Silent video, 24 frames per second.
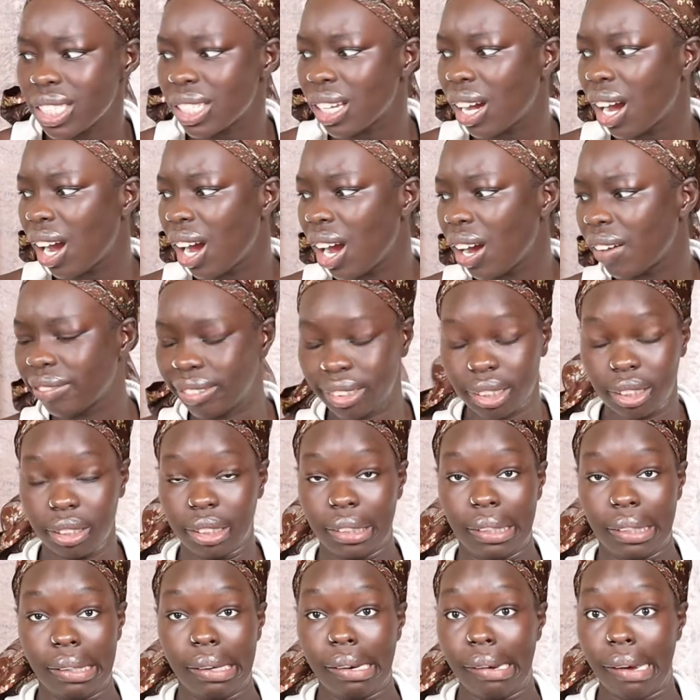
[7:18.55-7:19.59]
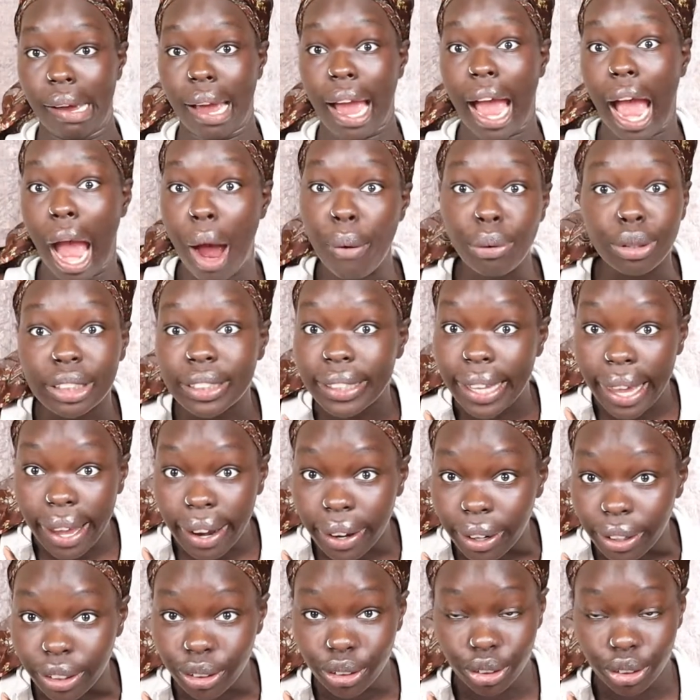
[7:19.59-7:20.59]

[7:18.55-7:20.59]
stuff, and I was scared.